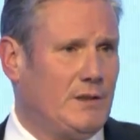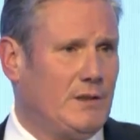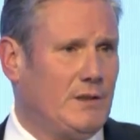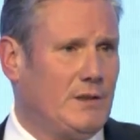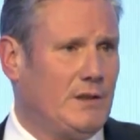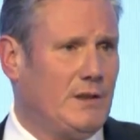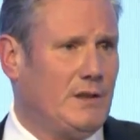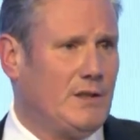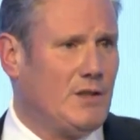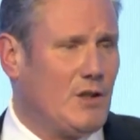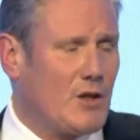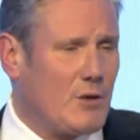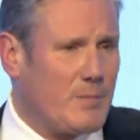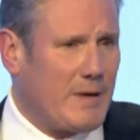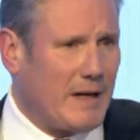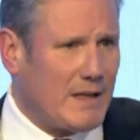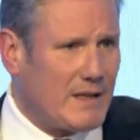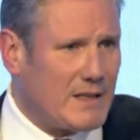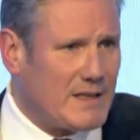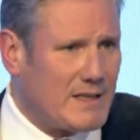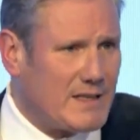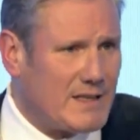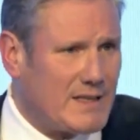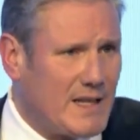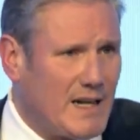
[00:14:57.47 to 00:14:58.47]
It's not about the
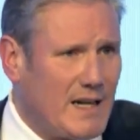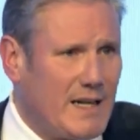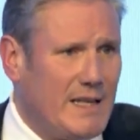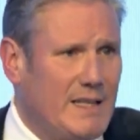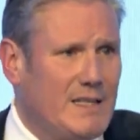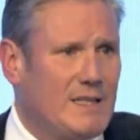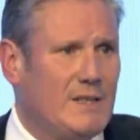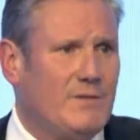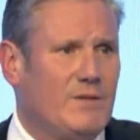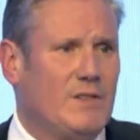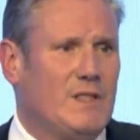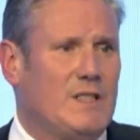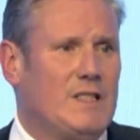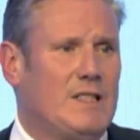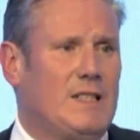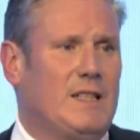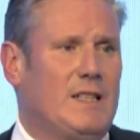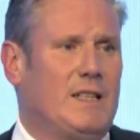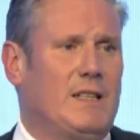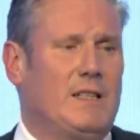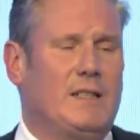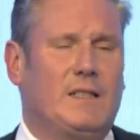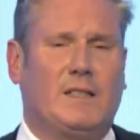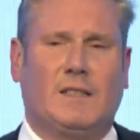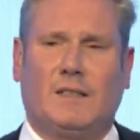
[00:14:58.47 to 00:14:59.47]
size of the
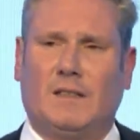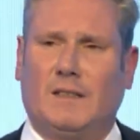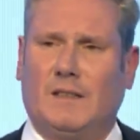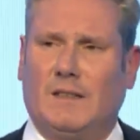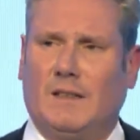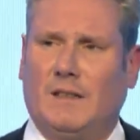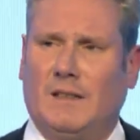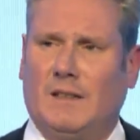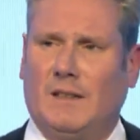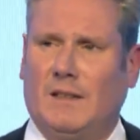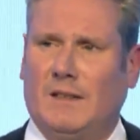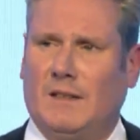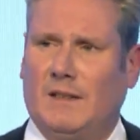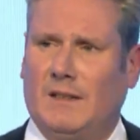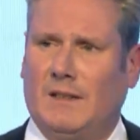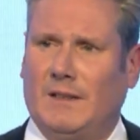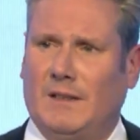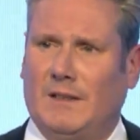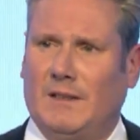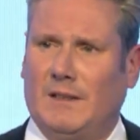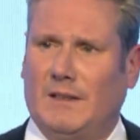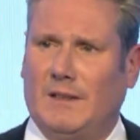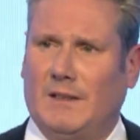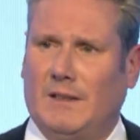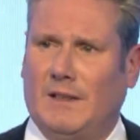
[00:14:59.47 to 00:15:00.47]
state,
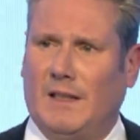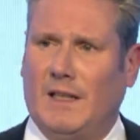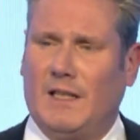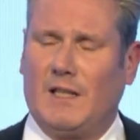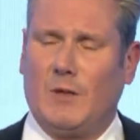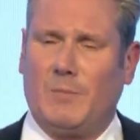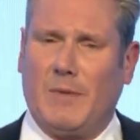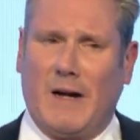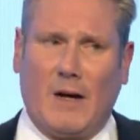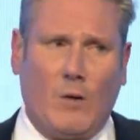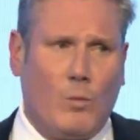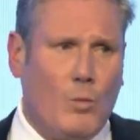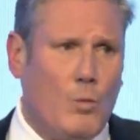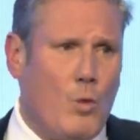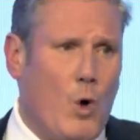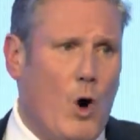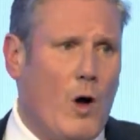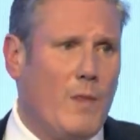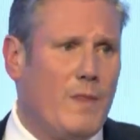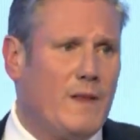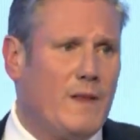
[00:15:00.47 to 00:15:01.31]
it's about what the